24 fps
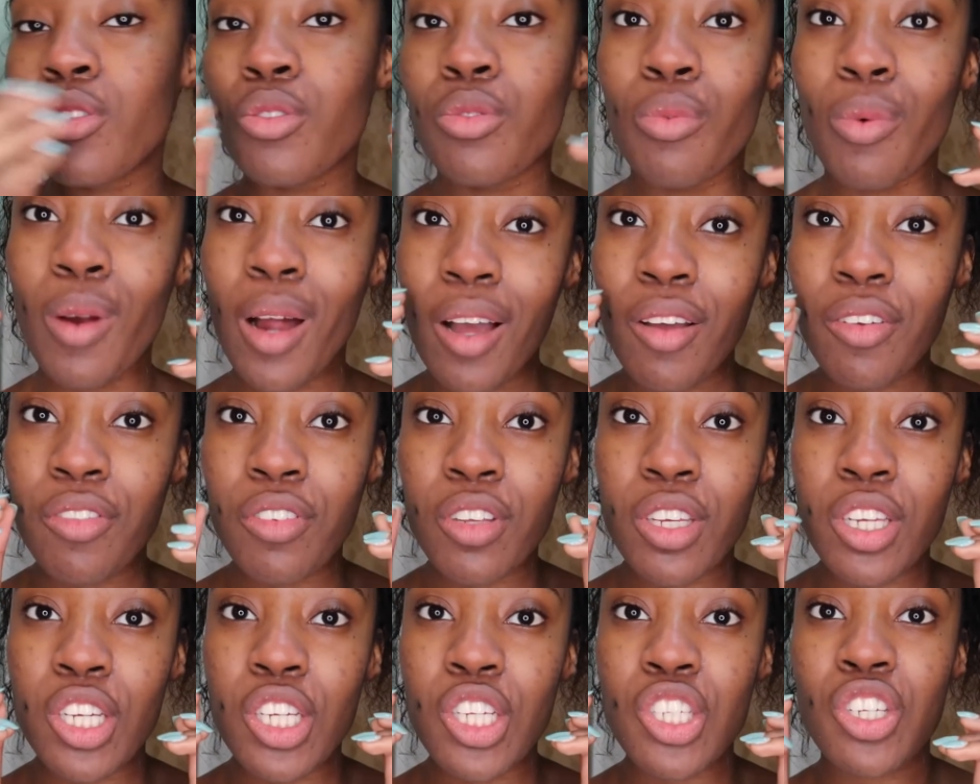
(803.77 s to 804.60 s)

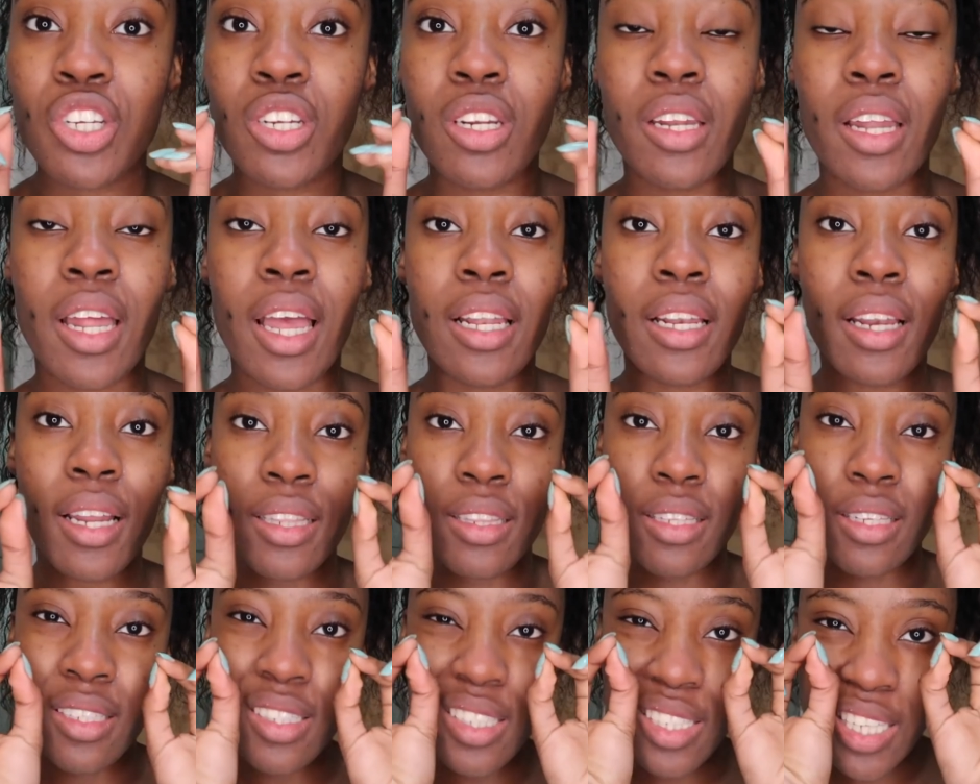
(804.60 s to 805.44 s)
rough-ish, and it had
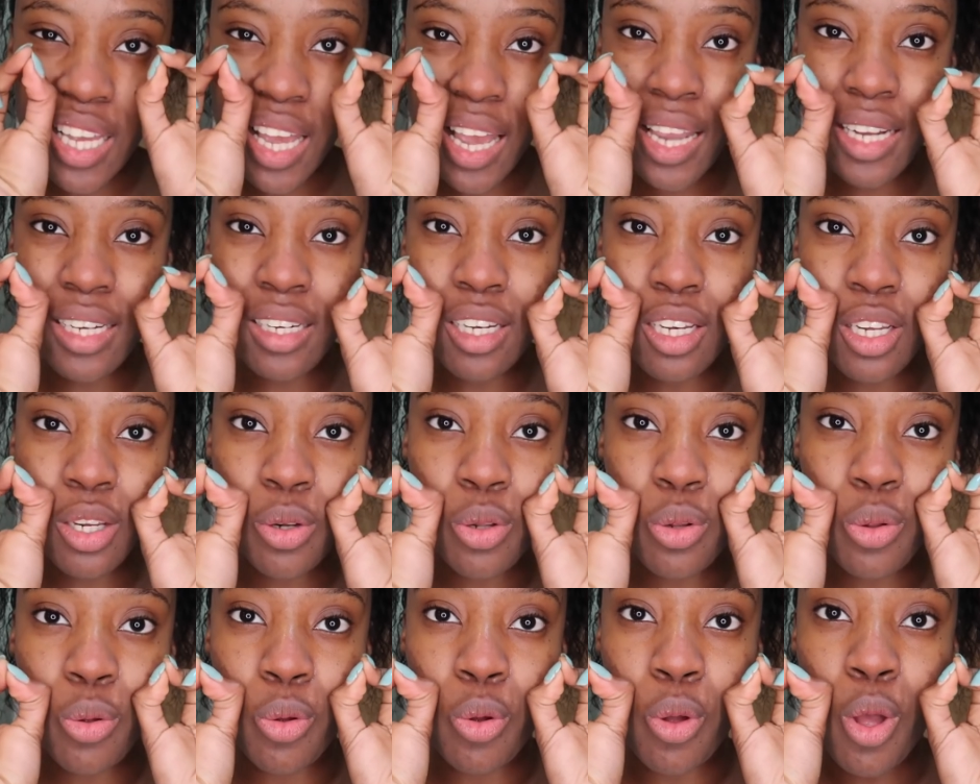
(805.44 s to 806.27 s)
like these tiny
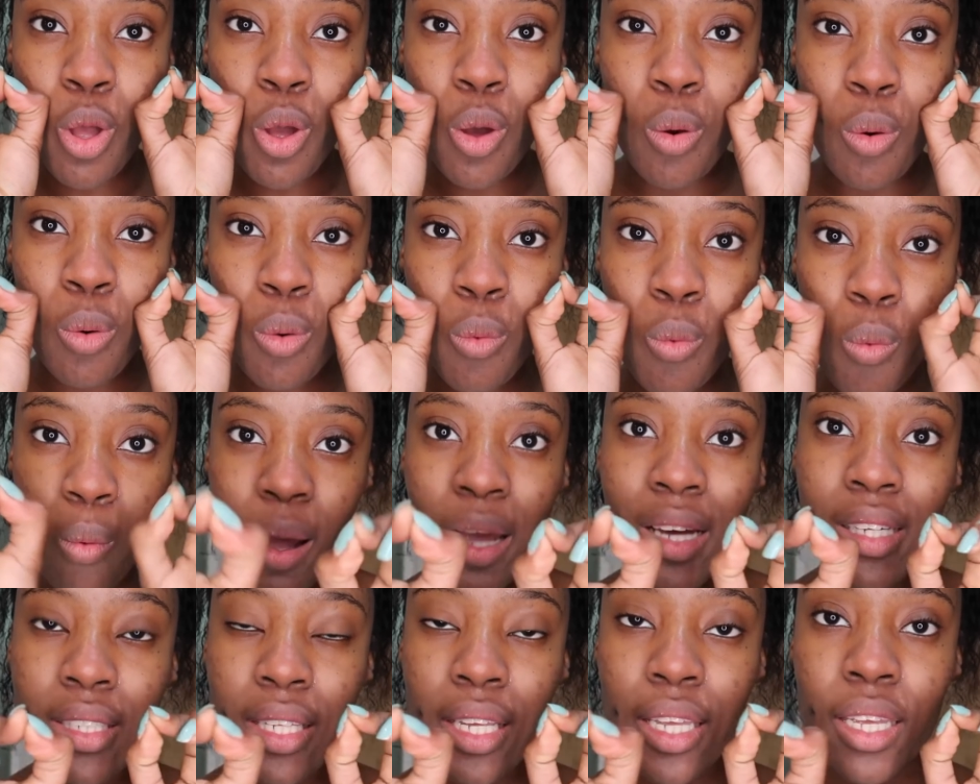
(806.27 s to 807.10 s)
little
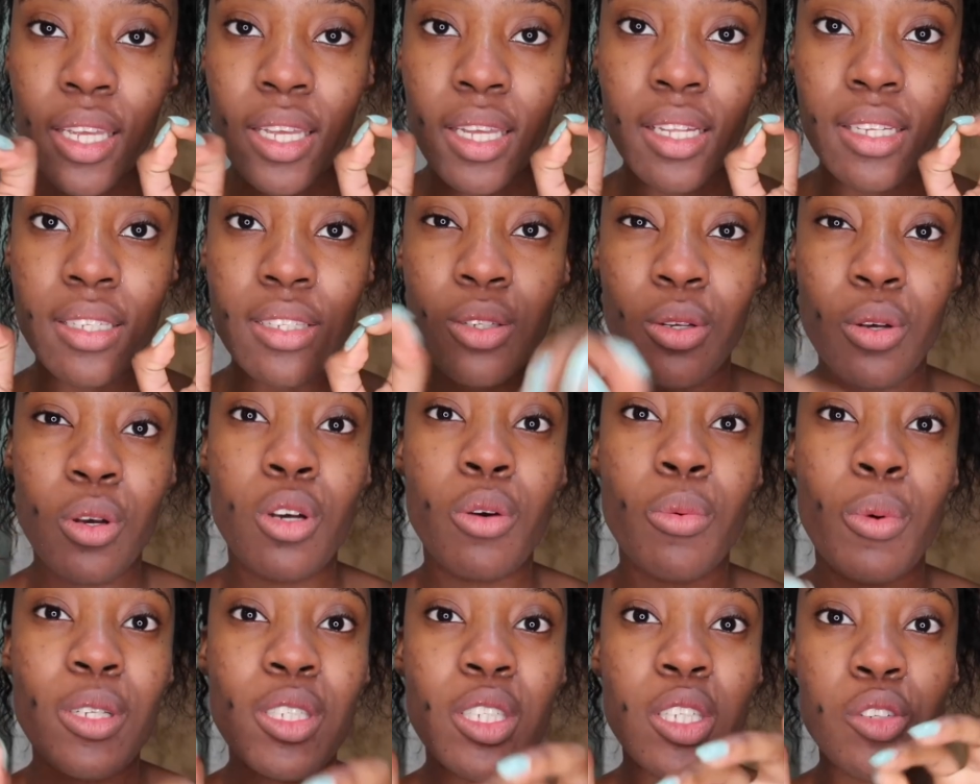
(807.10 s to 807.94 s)
white hairs. So
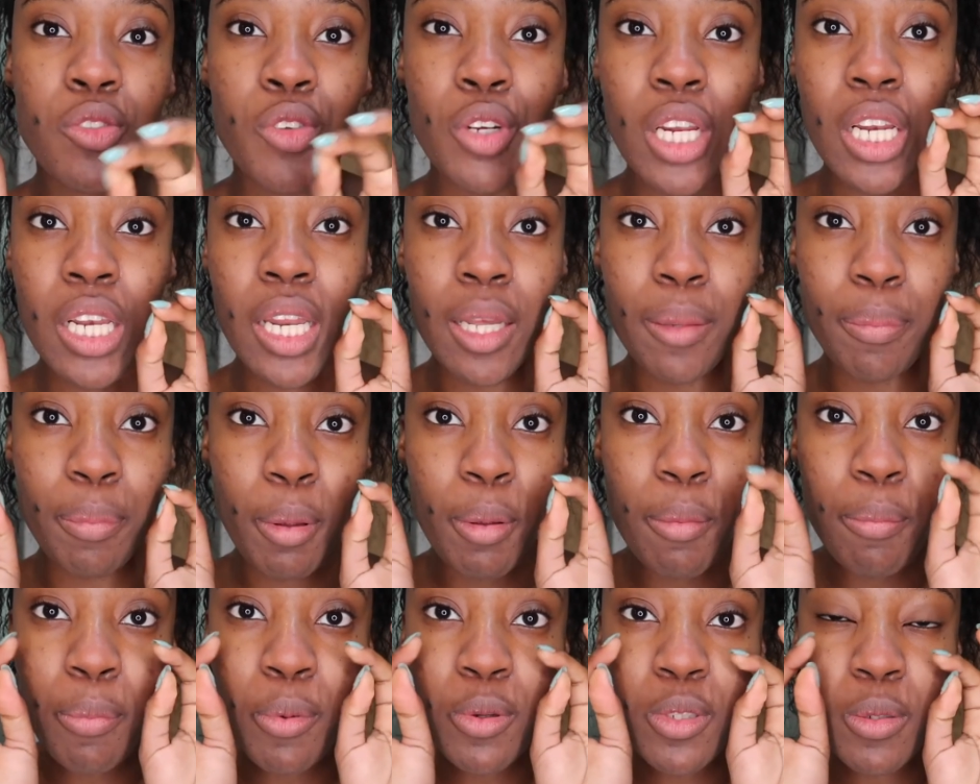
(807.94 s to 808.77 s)
it wasn't really like
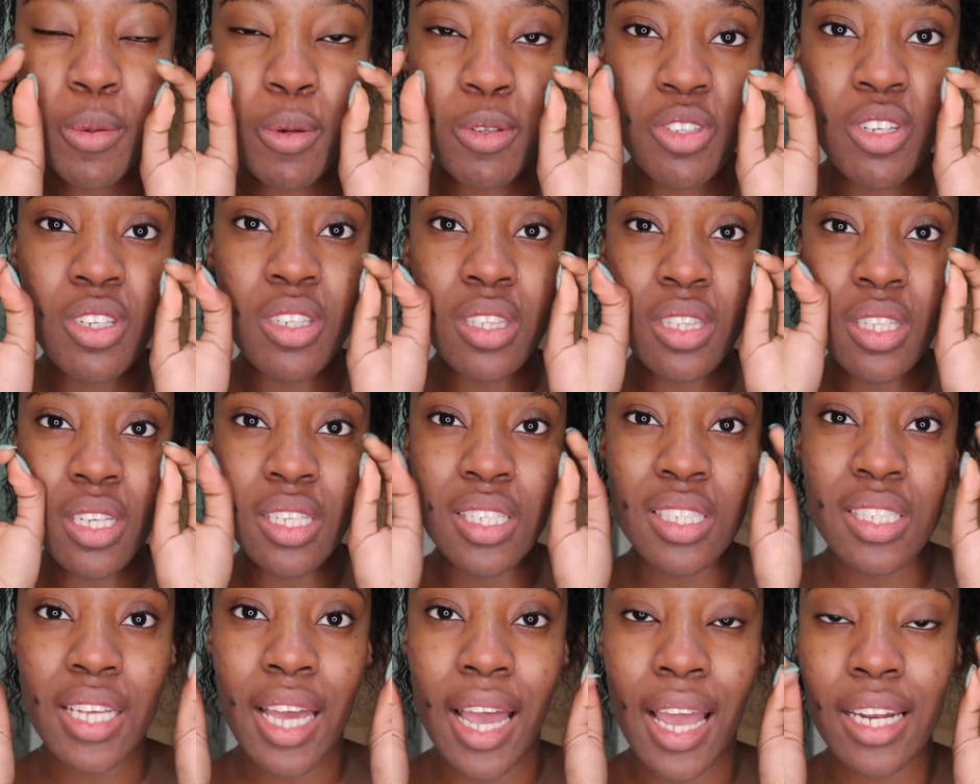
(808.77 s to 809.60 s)
pimples, it was just
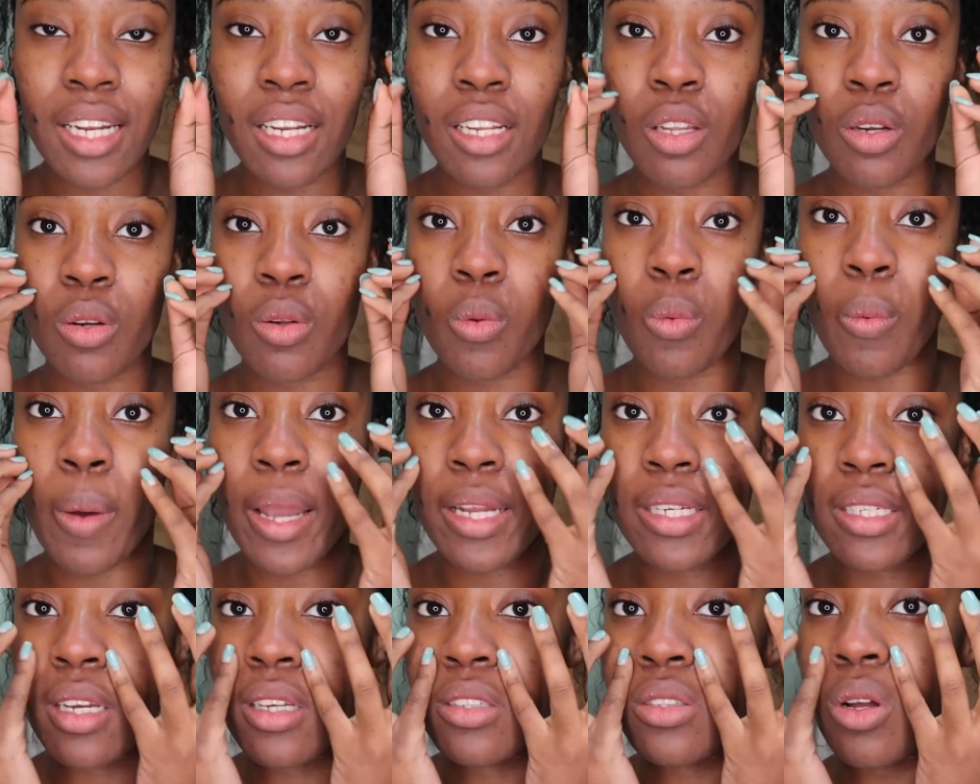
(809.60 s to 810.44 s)
these tiny little
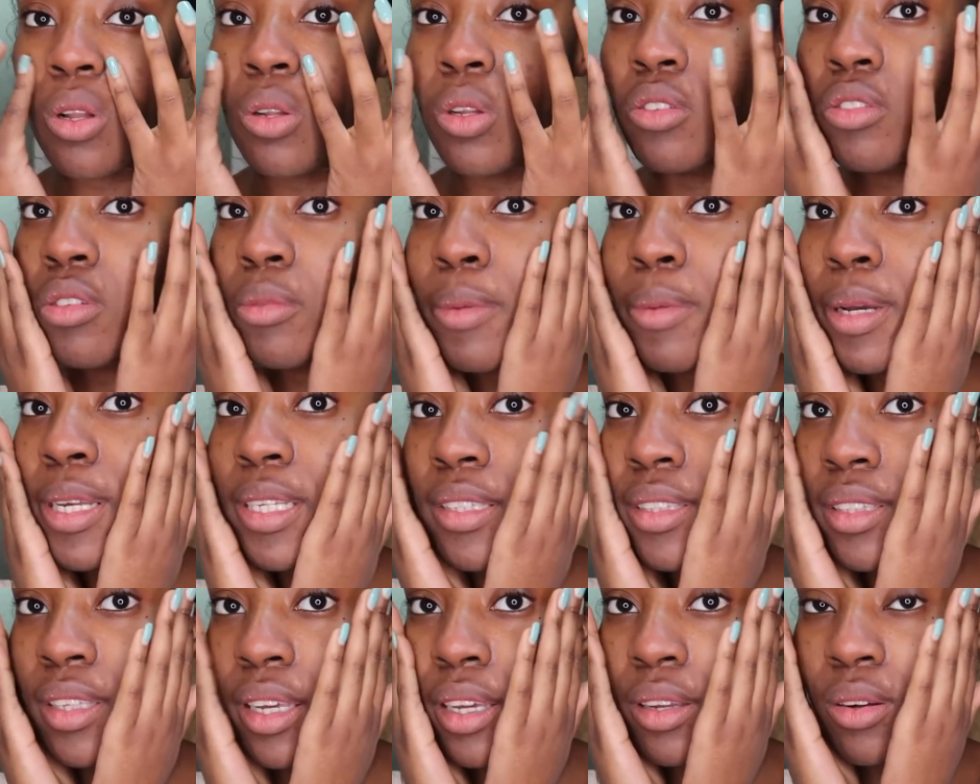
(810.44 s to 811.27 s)
white hairs all over my
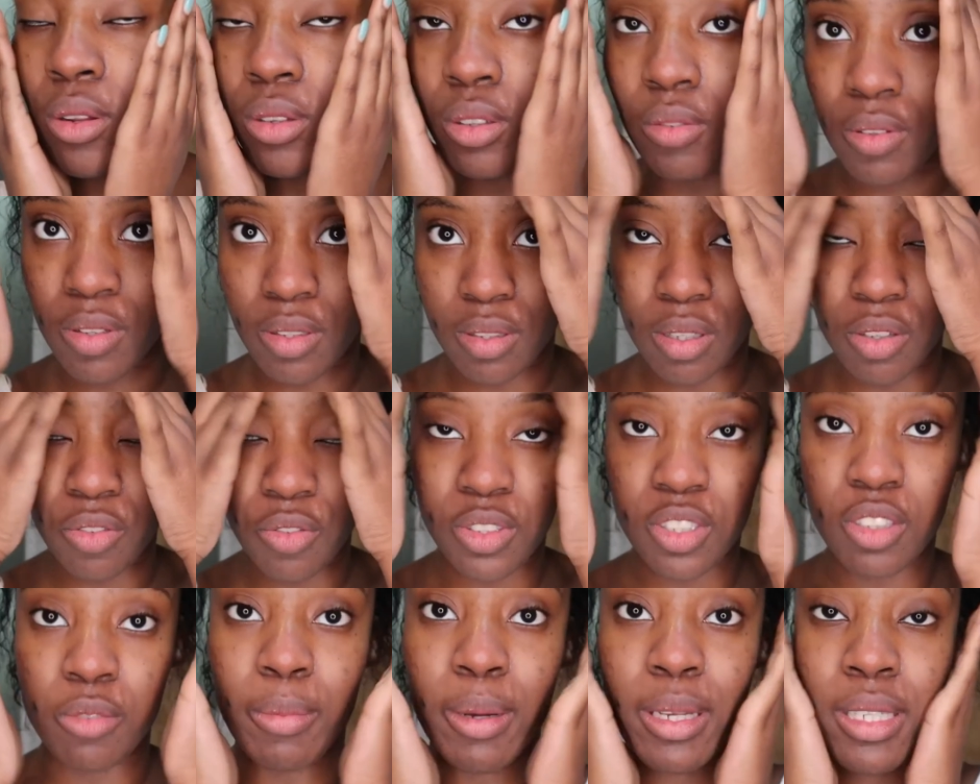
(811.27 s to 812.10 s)
skin, over the
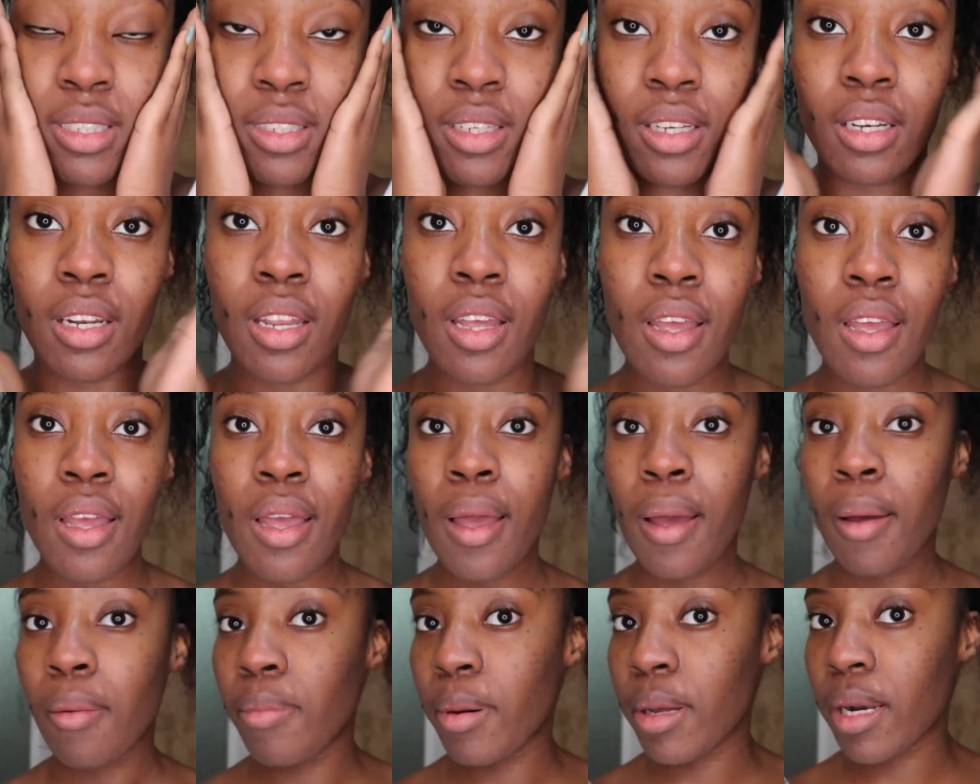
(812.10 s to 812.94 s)
surface of my skin.
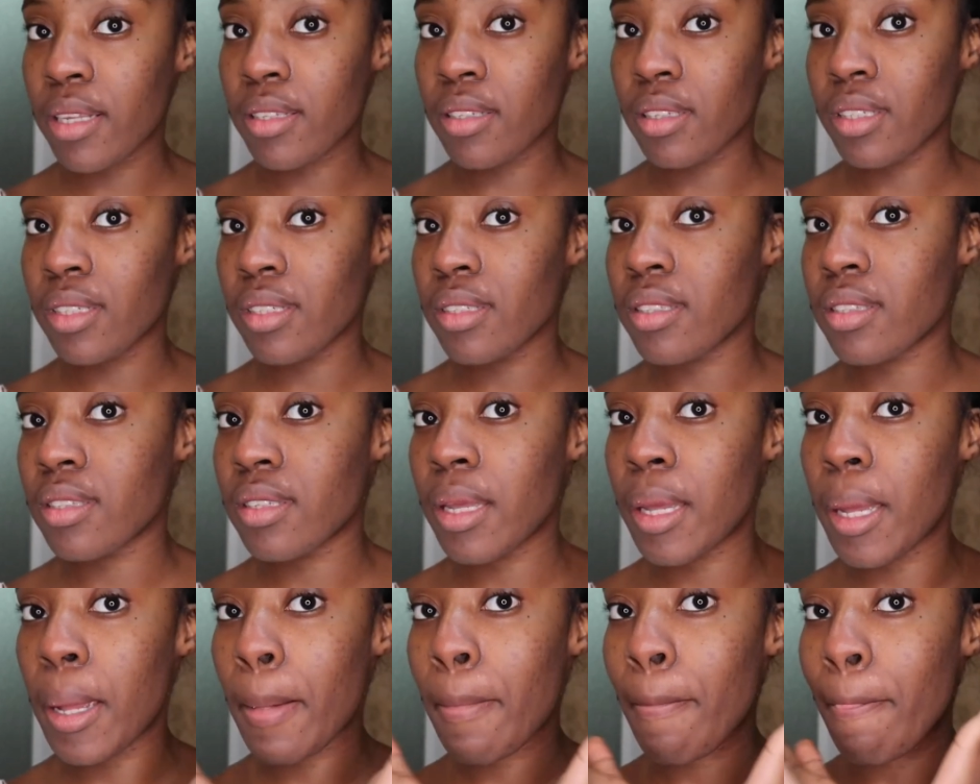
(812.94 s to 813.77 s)
But as you can
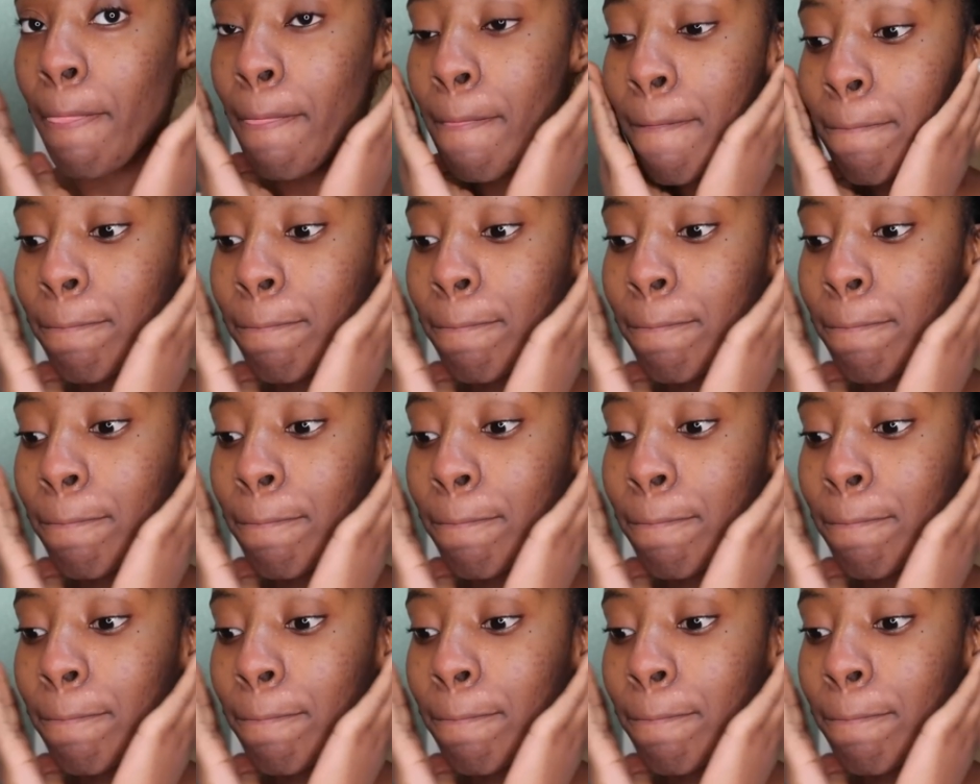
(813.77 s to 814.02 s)
see,